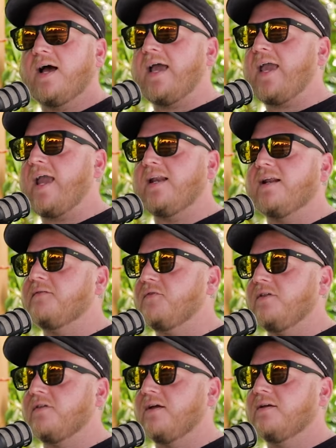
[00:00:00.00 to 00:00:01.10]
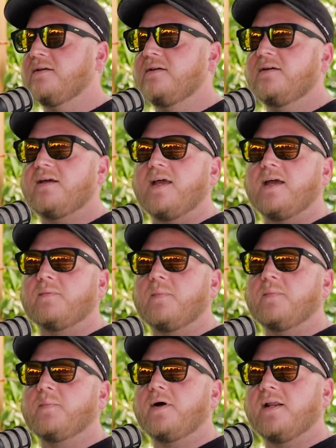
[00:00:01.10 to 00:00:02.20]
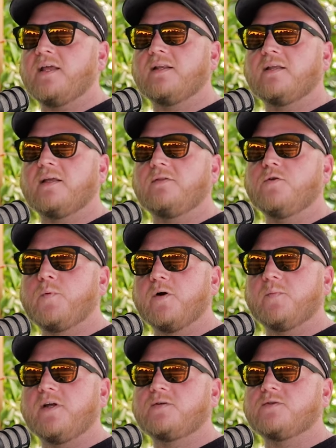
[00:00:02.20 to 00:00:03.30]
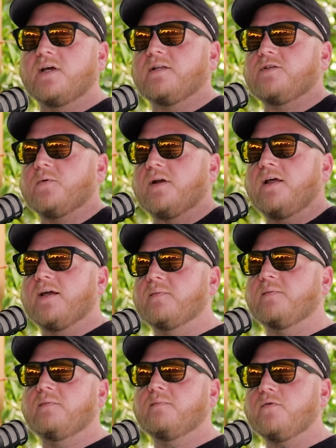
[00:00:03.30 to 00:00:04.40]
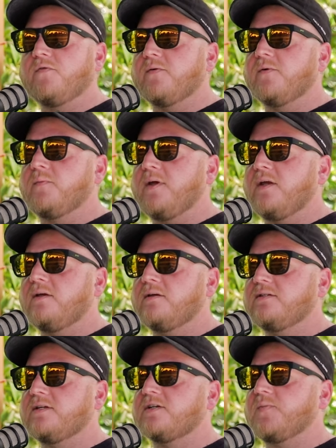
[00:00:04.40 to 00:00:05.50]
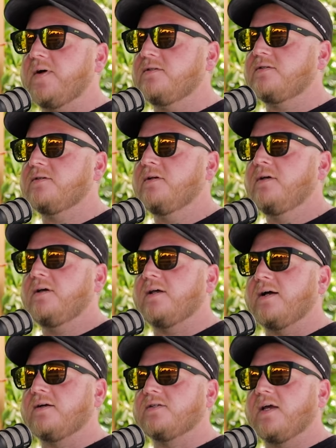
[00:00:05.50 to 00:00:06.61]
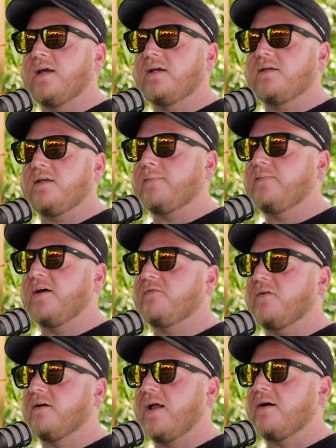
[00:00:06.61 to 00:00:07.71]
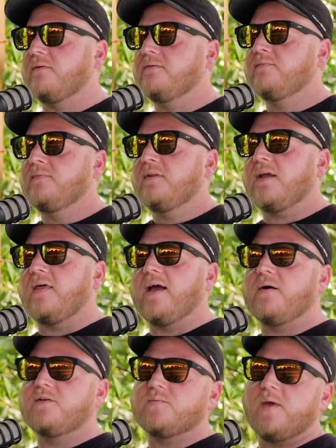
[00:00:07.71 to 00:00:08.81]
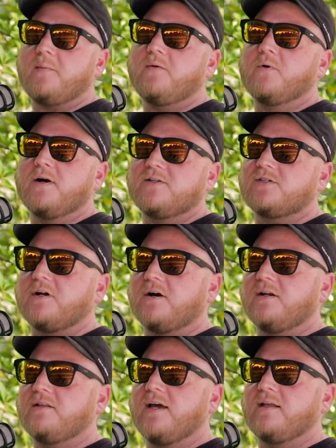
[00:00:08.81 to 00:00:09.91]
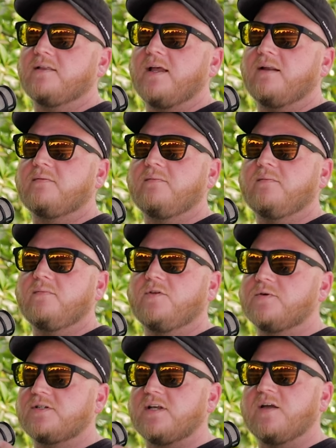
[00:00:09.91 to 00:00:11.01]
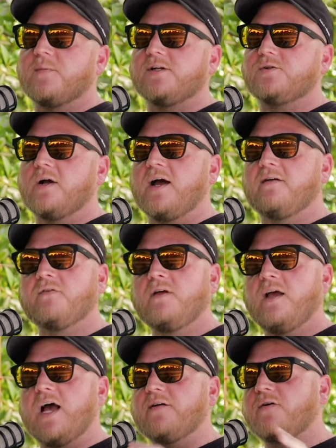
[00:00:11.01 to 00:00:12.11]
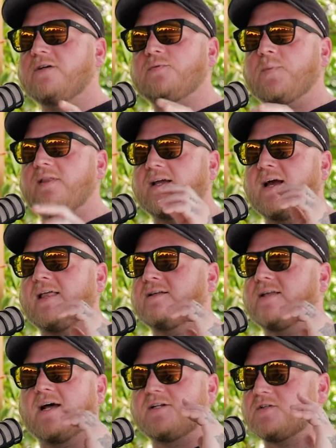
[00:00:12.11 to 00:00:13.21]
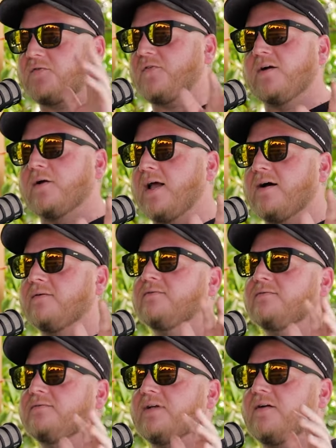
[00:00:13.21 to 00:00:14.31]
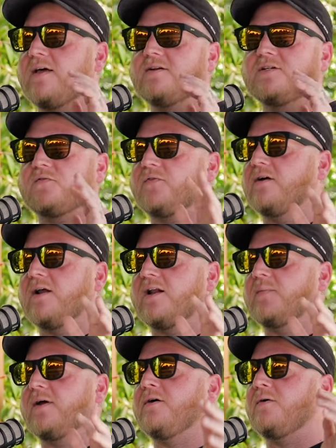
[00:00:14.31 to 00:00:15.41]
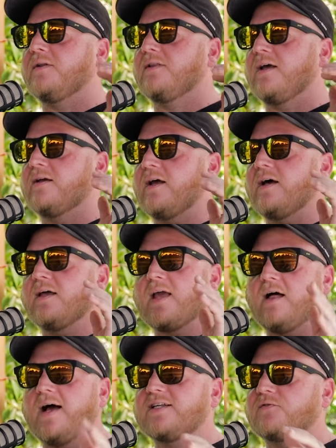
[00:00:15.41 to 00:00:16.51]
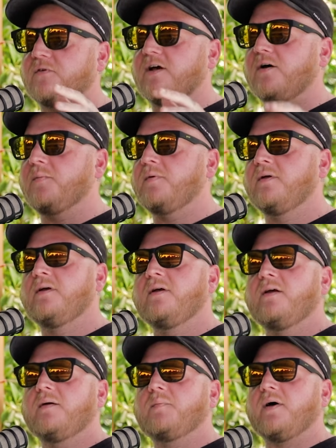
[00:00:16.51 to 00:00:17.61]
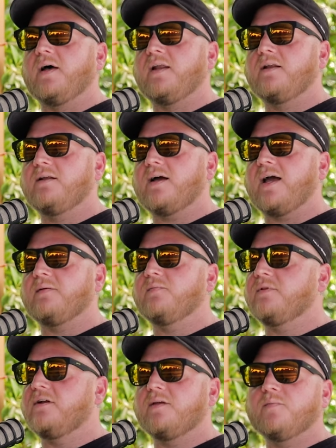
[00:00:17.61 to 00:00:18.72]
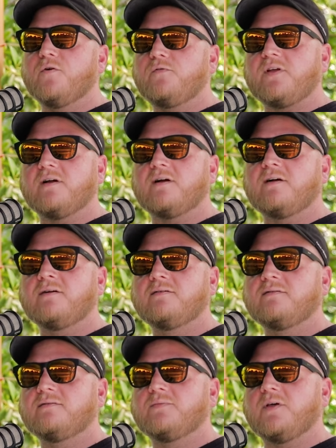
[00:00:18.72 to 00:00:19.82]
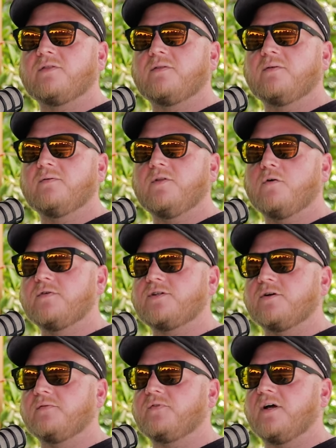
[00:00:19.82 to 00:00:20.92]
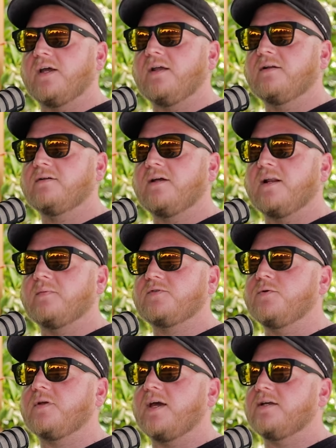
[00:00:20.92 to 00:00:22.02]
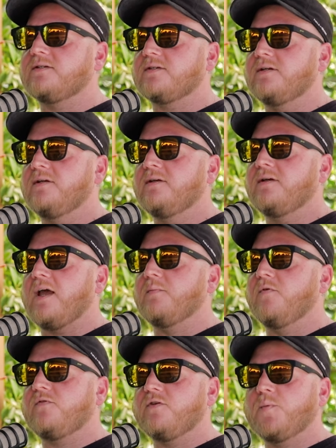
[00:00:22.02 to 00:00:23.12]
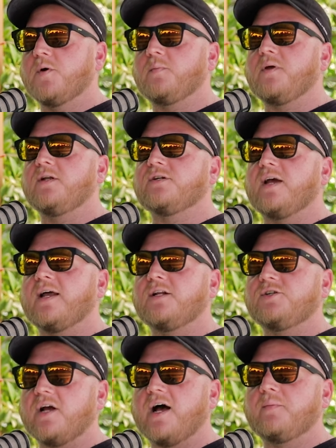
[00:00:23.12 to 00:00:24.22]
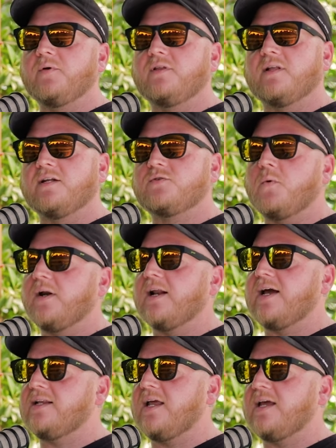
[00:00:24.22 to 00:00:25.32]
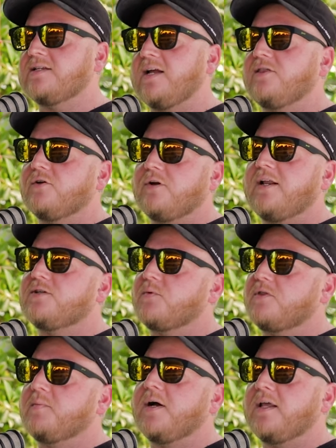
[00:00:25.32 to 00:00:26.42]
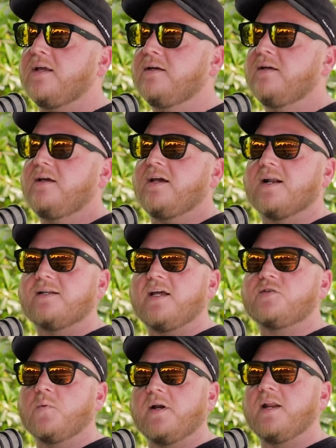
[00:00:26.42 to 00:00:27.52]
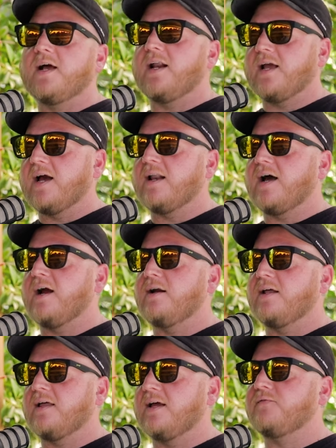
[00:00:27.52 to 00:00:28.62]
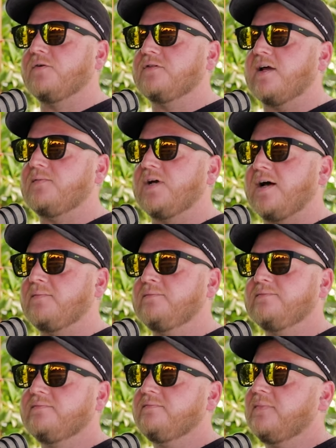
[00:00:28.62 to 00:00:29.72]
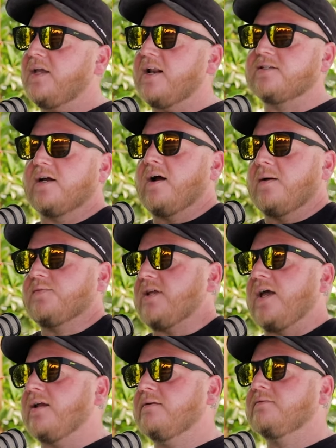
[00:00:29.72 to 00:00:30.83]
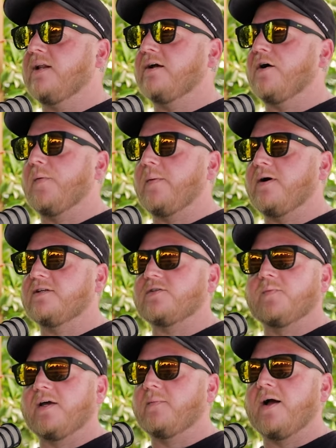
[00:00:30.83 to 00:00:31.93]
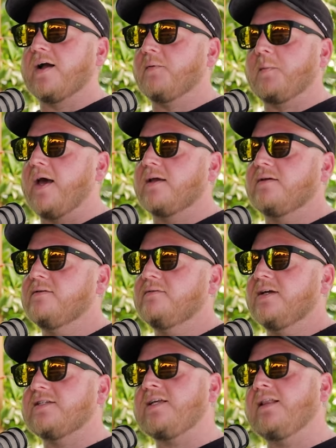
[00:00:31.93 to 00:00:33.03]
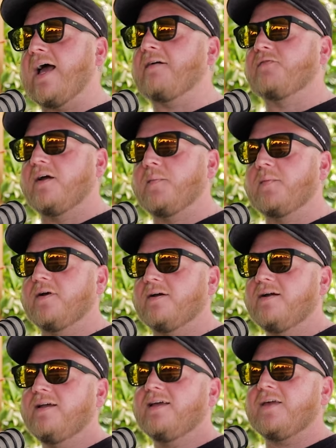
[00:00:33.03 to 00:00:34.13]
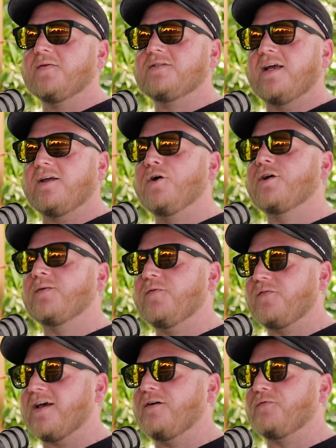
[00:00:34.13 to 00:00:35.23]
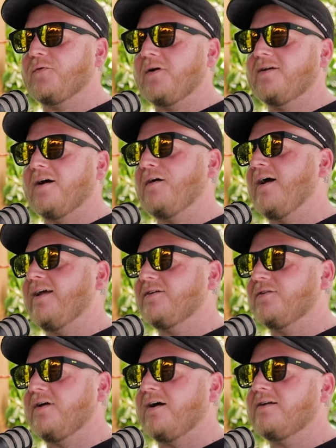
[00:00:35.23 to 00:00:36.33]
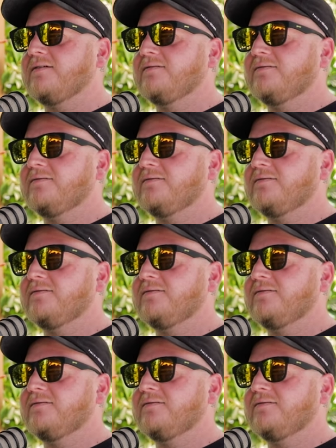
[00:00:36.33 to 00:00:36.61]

I hated everything. And my buddy in Newport Beach was like, "Do you want to like move in with me in six months?" And I was like, "Yep, I'll figure it out." And that was maybe where it started, like that you were saying my drive, I've always been the guy that like I'll just figure it out. I'd rather just figure it out on my own and like I'll, I'll ask for help. But I literally moved here with no return flight and a suitcase and moved to Newport Beach and got a job within like 29 days. I had 30 days worth of money. And on day 29, I got hired at like a full time job. And I was like, all right, I'm staying. And I called my boss. I'm like, I'm not coming back. Cause he laughed. I remember he was like, oh, you're gonna move to California? All right, good luck.